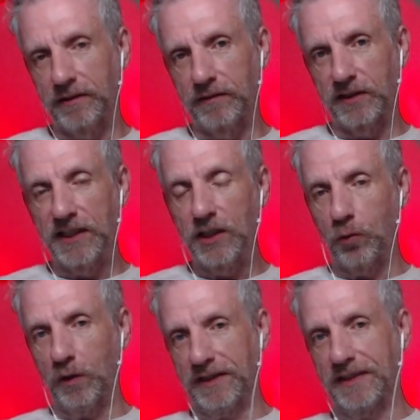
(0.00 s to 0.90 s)

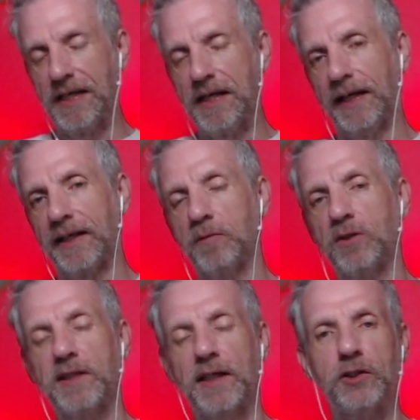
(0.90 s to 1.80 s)
sequence, and I'm not
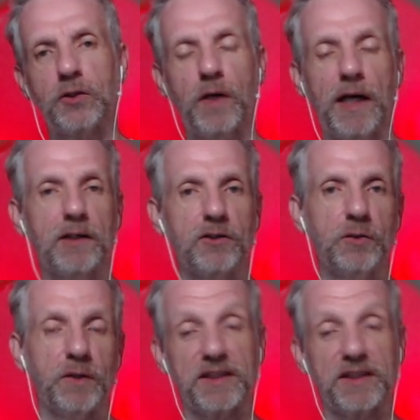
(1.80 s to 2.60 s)
entirely sure how to do it.